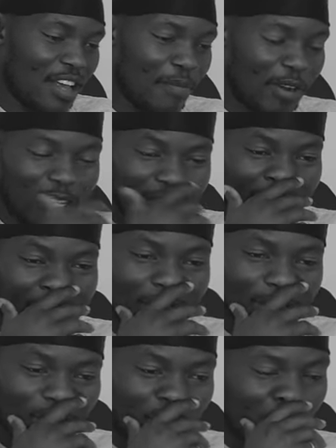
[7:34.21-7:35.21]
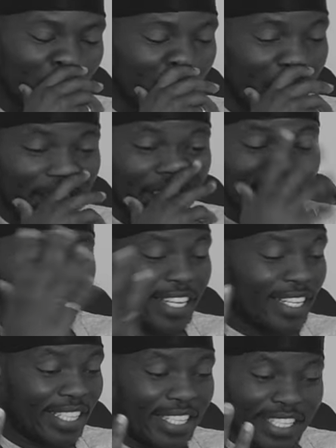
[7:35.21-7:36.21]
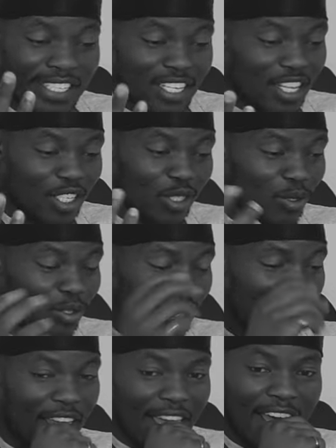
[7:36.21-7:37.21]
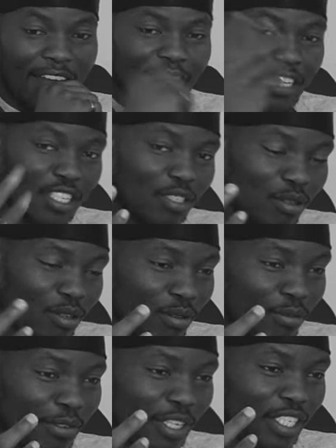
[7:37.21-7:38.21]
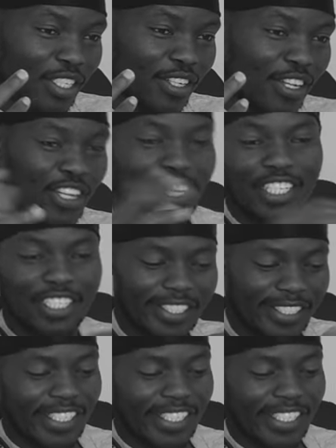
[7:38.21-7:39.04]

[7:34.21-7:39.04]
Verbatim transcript: But I was like, yo, man, these are the shoes that I have. I need to look fresh in college.